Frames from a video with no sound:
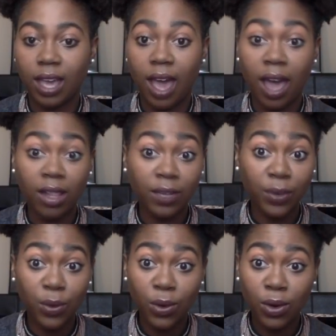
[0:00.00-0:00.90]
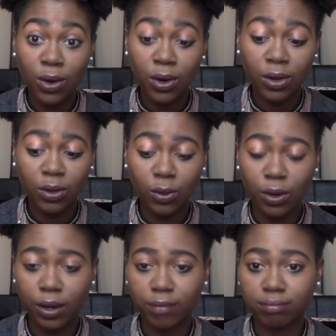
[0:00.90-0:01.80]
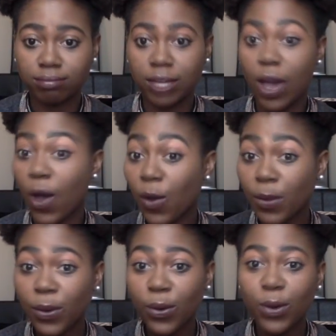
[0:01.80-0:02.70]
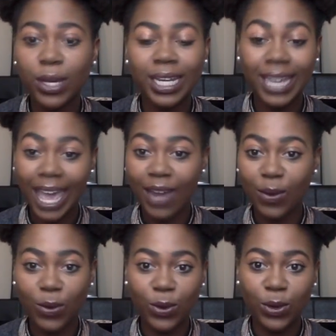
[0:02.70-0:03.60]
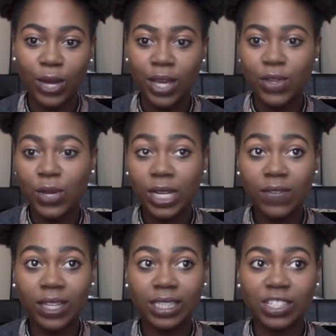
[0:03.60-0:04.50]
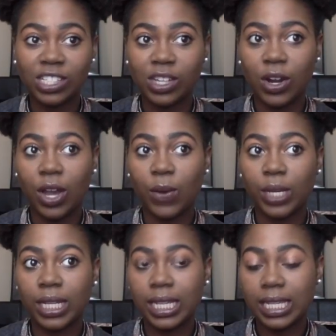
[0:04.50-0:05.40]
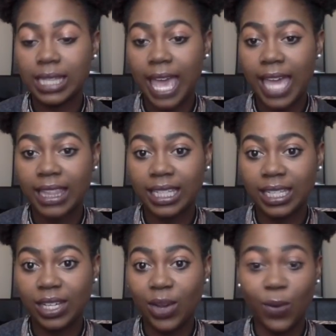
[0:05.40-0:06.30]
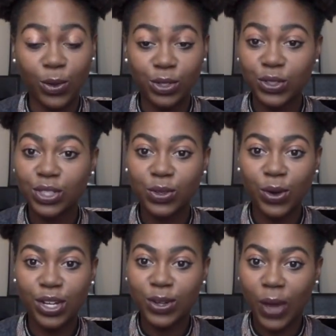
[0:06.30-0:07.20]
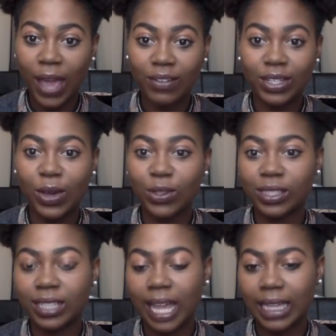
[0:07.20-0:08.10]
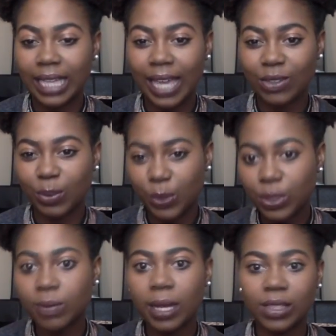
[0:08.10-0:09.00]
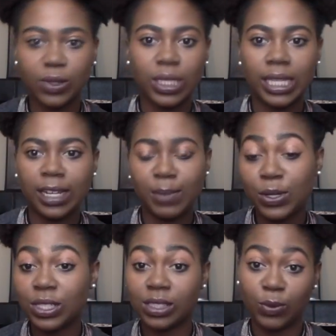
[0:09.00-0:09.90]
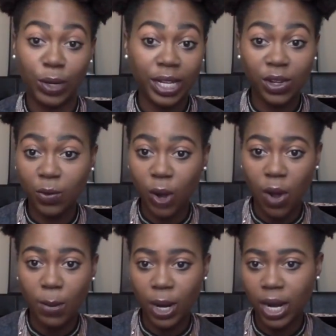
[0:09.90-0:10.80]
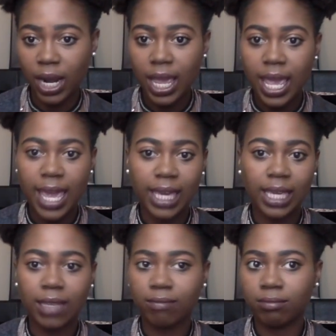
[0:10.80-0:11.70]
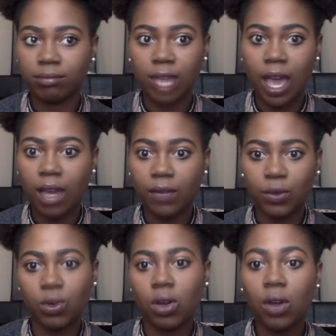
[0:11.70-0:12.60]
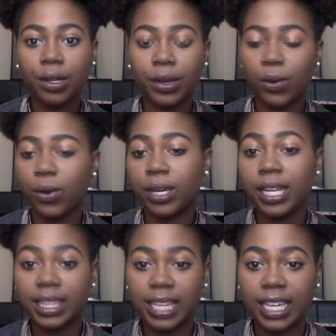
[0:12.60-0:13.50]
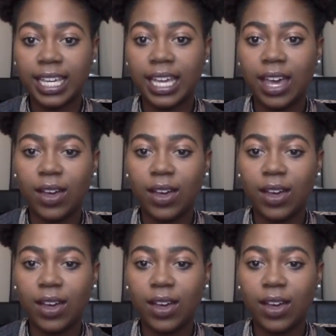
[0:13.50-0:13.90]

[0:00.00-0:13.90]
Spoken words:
olive oil or jojoba oil, any kind of oil. You can even just start out getting these at the grocery store. You don't have to go to like the actual beauty supply store to get them. You can just run in your Walmart and get olive oil, coconut oil, anything